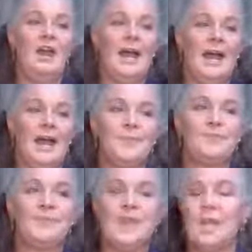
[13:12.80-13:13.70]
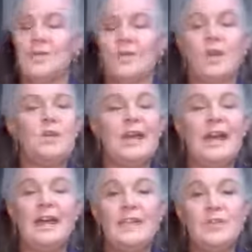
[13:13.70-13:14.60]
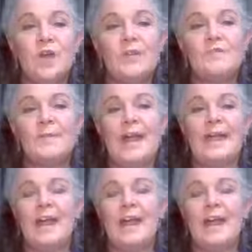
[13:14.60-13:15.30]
So aside from that,